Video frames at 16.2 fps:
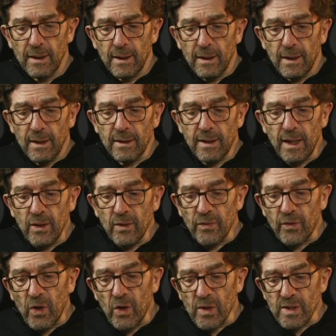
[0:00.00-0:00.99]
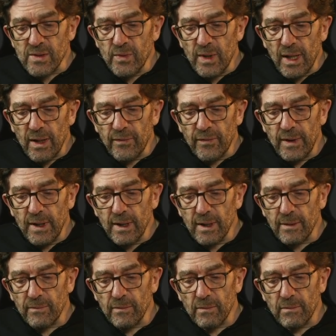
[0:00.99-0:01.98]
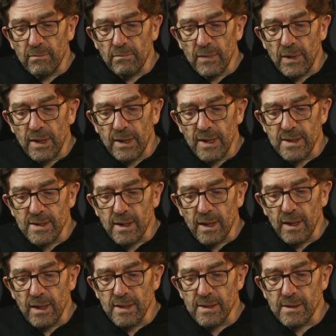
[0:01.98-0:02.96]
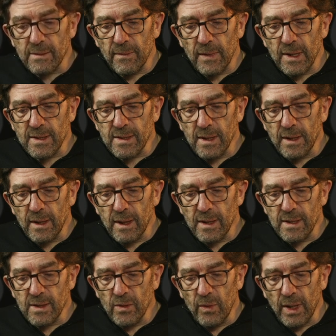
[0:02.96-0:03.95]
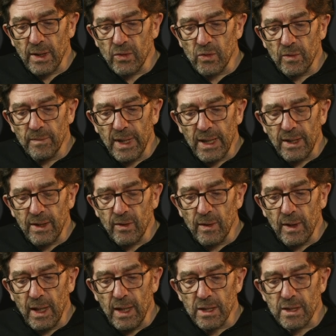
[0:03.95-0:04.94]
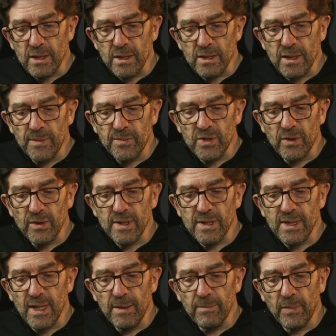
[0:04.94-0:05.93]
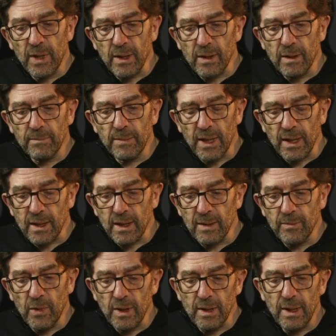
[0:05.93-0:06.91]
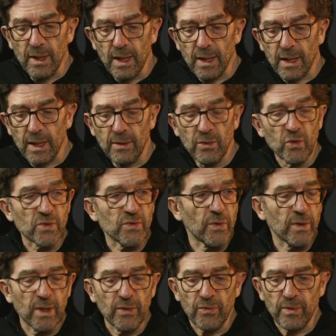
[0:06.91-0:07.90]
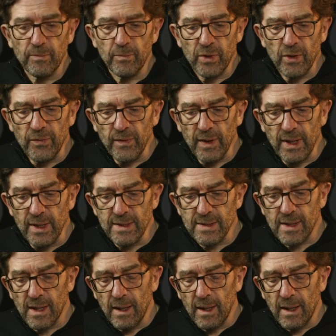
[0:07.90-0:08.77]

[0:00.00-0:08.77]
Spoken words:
And then of course we have here, in this case, I say there is a one-to-many relationship, so the same market model I can use for different profiles.